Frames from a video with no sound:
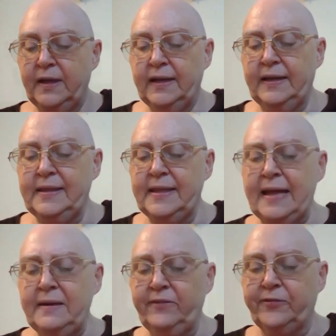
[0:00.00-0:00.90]
And
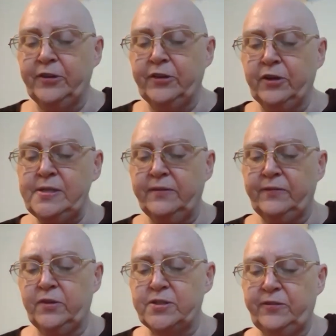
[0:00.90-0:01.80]
then for those
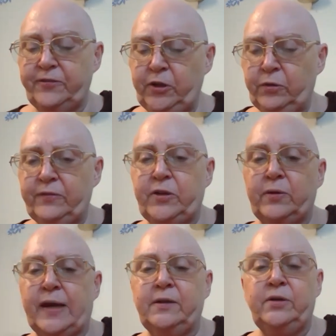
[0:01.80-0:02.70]
of, there's a few of
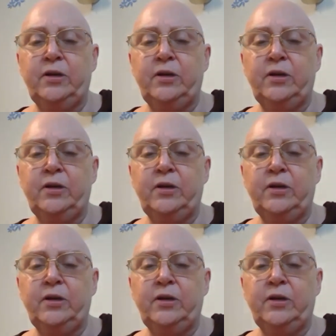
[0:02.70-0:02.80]
you, I don't